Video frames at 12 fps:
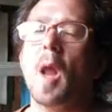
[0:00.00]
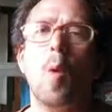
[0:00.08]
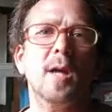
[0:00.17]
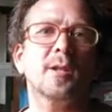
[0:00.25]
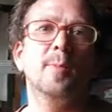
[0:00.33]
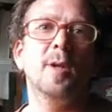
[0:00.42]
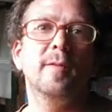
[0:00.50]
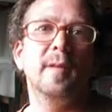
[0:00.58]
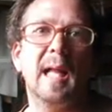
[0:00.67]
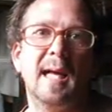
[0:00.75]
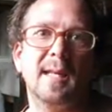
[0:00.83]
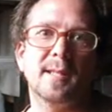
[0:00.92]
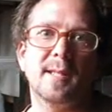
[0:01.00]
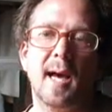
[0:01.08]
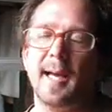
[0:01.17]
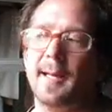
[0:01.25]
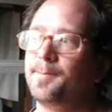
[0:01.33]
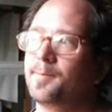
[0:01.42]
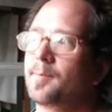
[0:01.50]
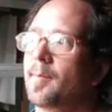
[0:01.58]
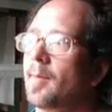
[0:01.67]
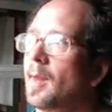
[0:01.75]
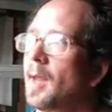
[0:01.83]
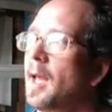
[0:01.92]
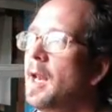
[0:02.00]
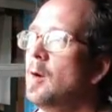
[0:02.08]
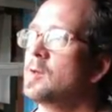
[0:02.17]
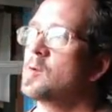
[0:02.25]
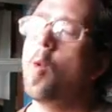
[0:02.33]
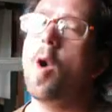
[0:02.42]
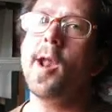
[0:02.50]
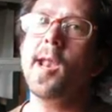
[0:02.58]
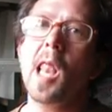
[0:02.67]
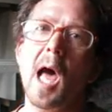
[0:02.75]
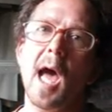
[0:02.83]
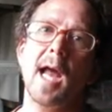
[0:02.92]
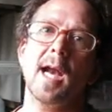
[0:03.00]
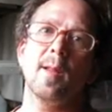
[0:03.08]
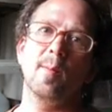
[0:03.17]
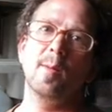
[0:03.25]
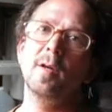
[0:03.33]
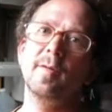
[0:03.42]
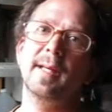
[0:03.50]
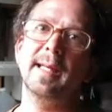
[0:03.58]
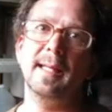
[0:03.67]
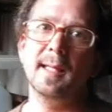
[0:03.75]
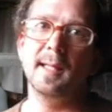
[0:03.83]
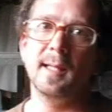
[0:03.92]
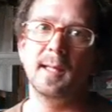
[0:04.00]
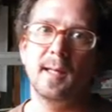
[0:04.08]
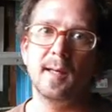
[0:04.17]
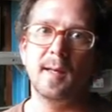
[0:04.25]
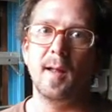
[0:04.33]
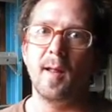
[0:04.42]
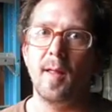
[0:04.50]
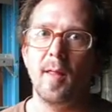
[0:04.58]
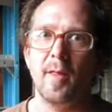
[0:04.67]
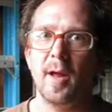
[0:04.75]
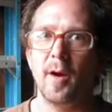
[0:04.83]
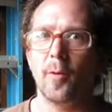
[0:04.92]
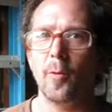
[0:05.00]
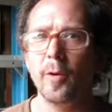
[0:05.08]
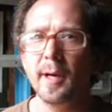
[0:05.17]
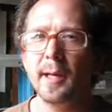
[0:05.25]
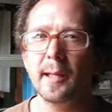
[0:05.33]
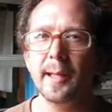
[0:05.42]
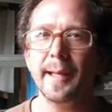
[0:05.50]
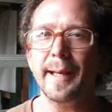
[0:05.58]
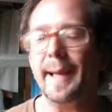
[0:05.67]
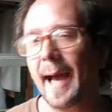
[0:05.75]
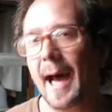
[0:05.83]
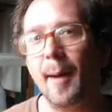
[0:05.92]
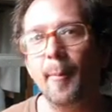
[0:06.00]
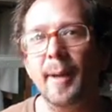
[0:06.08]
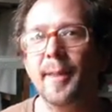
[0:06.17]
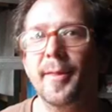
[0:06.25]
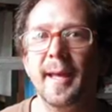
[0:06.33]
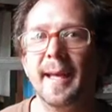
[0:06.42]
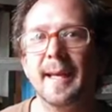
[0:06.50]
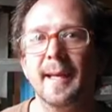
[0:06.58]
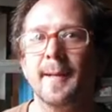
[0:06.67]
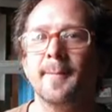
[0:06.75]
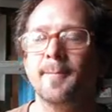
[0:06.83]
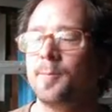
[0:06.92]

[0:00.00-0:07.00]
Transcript: Watched a movie last night, and there was one line in the movie that really got me thinking.